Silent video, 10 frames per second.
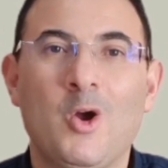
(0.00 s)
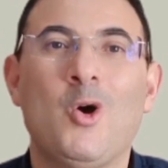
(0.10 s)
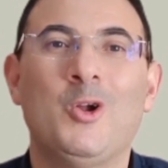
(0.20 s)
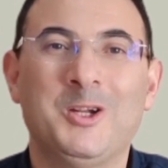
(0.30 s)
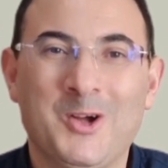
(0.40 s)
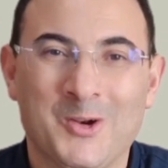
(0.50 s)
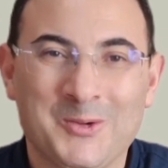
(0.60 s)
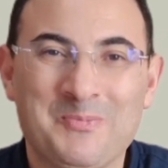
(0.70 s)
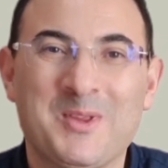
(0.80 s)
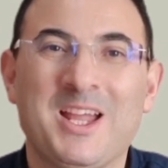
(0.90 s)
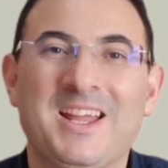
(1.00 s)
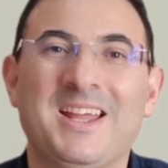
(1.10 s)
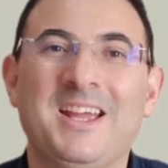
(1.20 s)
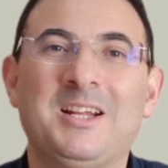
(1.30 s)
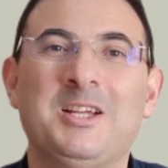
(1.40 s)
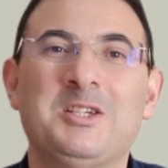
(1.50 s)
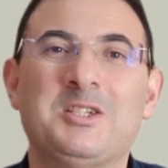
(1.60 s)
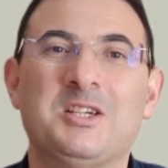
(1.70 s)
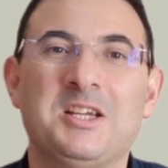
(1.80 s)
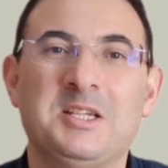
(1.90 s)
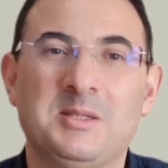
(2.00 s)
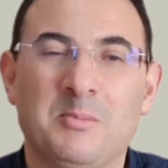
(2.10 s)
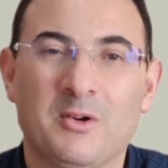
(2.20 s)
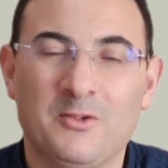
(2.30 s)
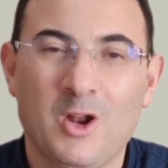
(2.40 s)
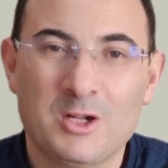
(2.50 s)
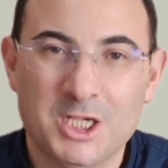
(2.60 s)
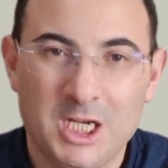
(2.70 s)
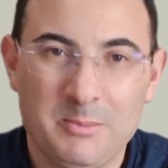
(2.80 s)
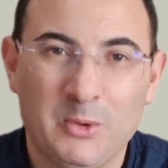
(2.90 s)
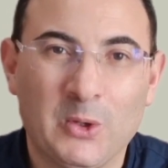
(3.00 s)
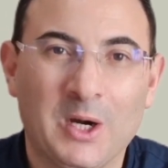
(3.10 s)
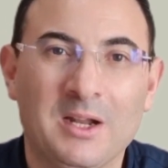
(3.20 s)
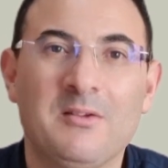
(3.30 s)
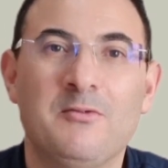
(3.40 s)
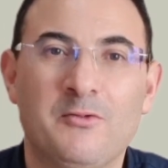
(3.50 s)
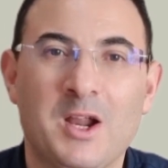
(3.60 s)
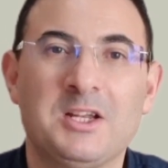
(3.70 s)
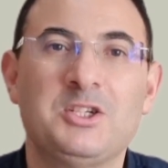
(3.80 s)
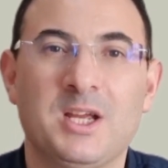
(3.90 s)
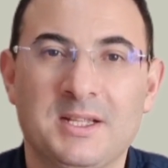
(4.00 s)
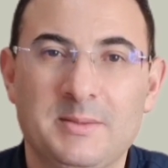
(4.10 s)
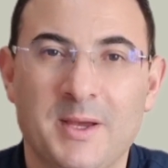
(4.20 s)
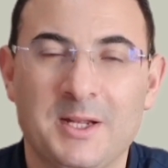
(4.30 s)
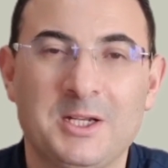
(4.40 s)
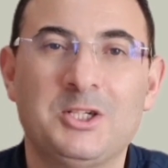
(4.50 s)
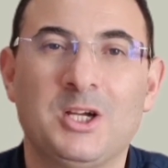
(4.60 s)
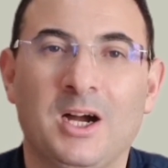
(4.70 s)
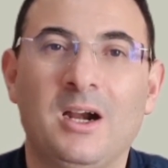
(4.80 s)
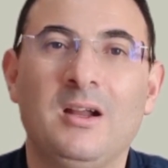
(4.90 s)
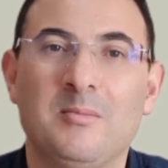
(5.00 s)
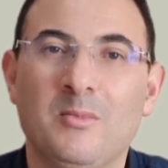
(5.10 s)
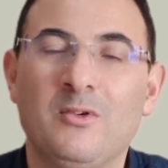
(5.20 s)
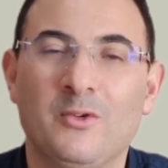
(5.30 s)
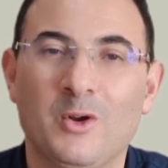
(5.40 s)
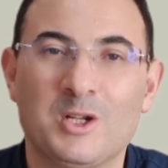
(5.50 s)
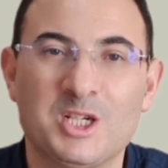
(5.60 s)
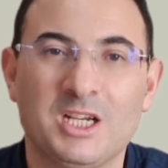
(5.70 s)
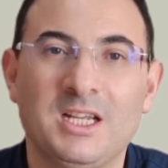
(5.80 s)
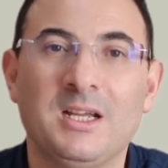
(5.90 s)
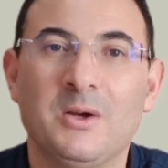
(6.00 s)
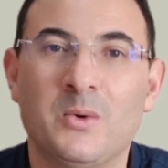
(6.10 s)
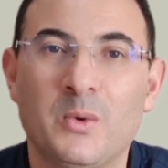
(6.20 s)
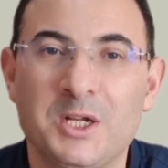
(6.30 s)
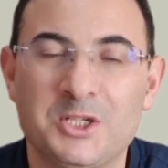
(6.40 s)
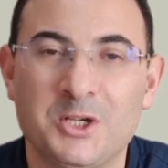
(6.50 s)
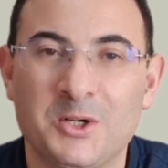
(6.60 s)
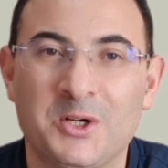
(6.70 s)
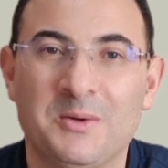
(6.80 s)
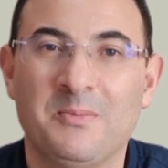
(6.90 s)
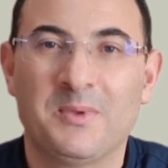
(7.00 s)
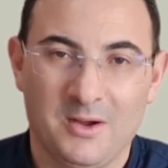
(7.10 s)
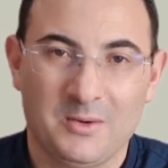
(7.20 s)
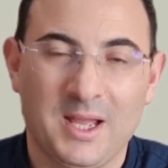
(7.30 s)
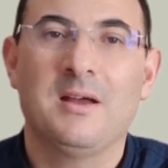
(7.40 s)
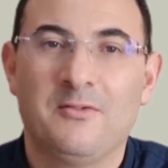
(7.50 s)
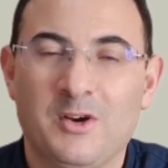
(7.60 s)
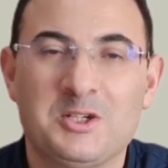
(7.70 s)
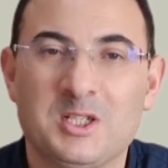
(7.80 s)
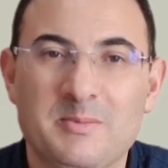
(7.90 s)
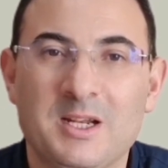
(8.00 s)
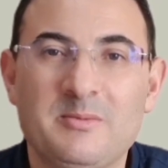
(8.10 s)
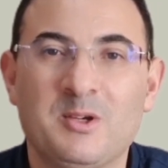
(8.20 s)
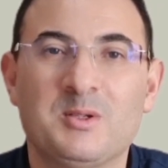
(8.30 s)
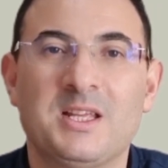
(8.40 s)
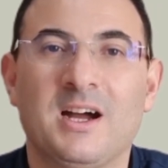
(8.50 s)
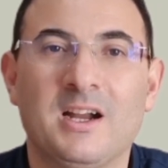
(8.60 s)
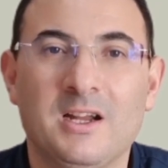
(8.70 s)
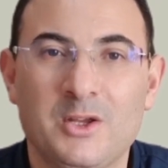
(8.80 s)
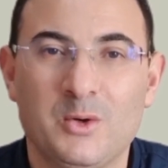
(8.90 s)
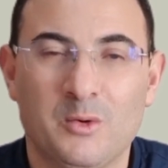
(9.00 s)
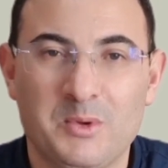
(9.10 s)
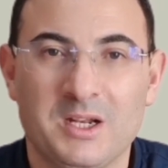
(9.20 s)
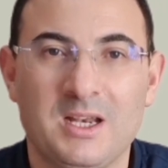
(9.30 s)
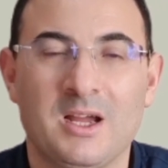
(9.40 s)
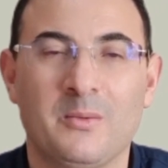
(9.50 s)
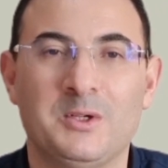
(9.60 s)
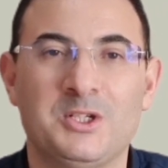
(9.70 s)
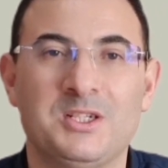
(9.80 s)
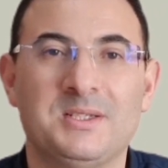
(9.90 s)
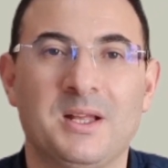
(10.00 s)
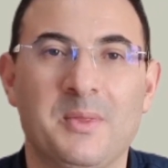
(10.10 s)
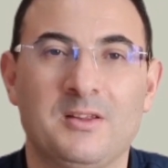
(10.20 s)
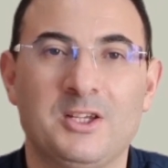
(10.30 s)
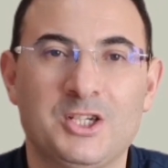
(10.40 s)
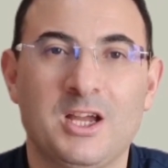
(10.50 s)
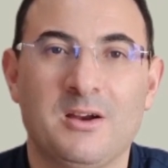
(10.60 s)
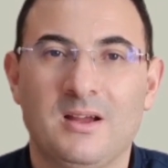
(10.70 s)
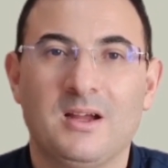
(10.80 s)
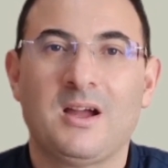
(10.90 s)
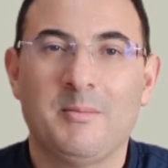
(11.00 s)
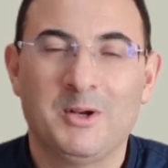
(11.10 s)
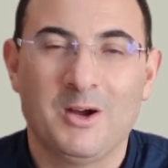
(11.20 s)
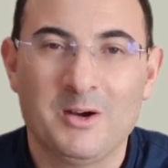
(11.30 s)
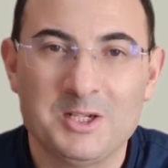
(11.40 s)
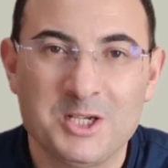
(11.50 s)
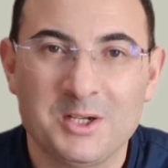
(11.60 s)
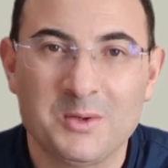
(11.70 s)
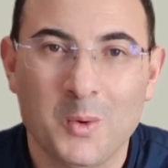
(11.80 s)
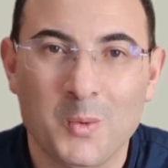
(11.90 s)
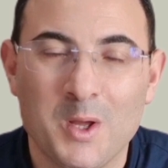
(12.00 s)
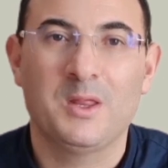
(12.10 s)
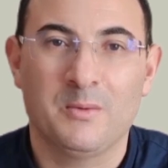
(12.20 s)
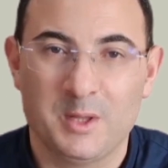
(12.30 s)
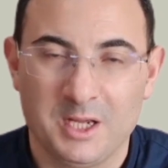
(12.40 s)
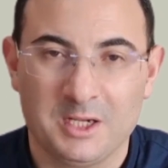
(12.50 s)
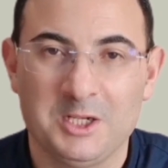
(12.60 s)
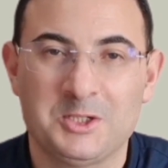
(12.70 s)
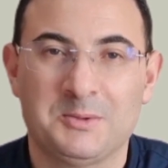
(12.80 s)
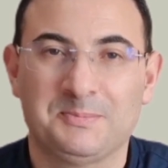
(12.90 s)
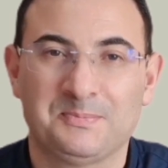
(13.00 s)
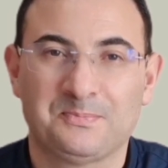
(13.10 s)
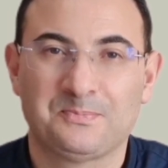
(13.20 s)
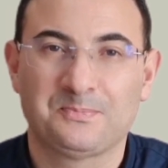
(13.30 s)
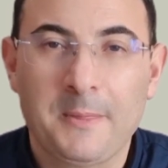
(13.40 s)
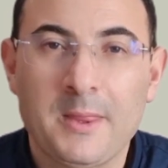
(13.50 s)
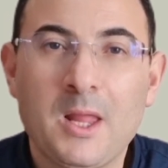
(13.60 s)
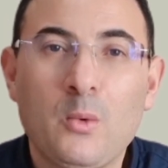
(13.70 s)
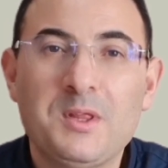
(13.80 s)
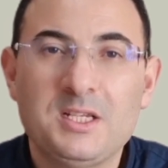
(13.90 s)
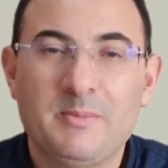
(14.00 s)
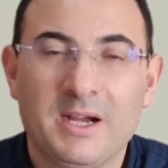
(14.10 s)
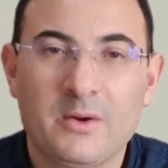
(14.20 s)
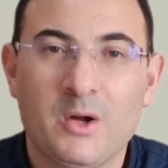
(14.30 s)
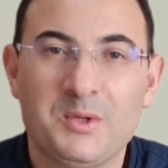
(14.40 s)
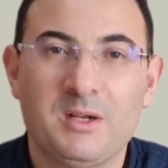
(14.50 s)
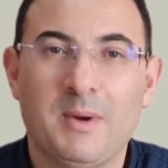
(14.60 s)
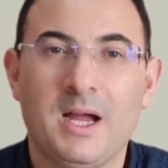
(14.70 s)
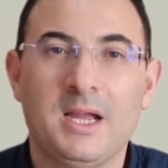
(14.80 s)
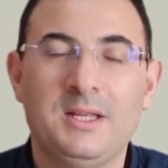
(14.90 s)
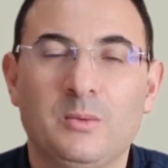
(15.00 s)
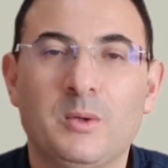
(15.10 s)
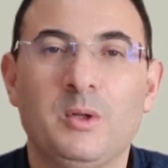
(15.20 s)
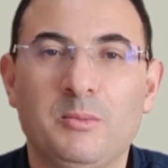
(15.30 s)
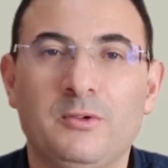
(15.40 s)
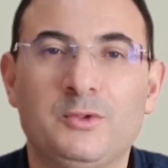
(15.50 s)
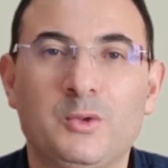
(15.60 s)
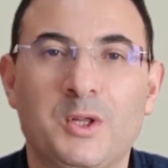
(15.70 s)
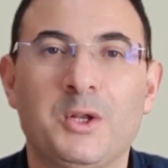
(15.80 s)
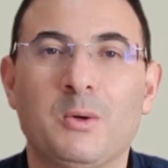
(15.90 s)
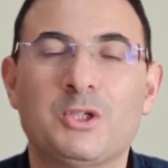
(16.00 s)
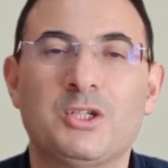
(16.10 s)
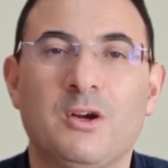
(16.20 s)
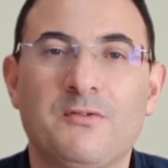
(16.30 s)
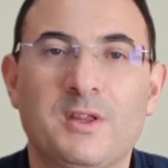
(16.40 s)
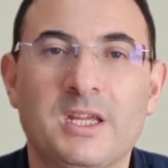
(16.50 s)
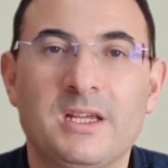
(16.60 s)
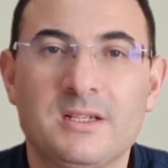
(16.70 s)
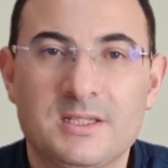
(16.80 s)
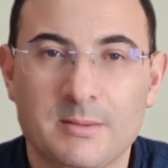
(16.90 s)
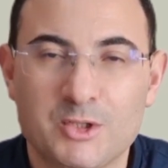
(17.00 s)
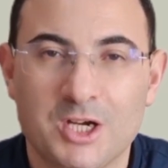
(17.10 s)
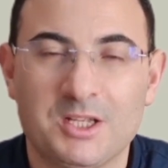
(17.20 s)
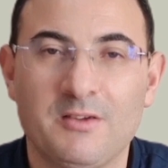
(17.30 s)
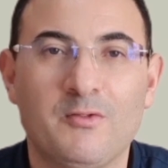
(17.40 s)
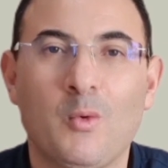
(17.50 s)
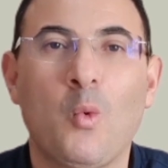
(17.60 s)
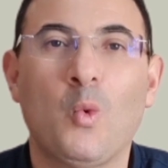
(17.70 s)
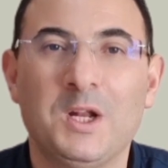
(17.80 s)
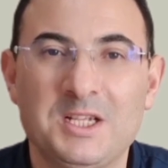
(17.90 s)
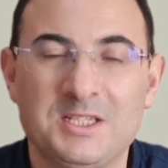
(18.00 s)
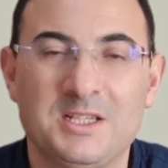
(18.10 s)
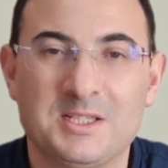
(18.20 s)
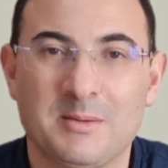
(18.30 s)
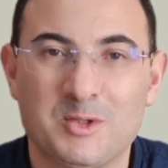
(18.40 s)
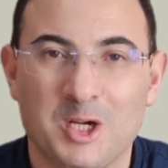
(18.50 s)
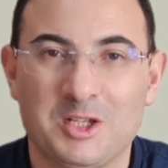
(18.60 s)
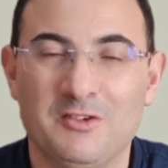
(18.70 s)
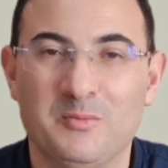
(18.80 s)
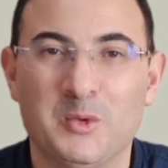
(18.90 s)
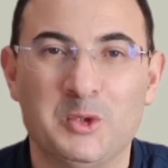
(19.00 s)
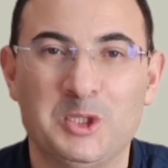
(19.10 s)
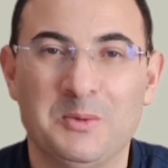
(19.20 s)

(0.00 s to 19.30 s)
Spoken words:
All in all, English is morphologically poor. French and Spanish are morphologically richer. Okay, French and Spanish because they are European languages and they share a common origin with English. Now, with this background in mind, we will move to the notion of the subjunctive. What is the subjunctive mood?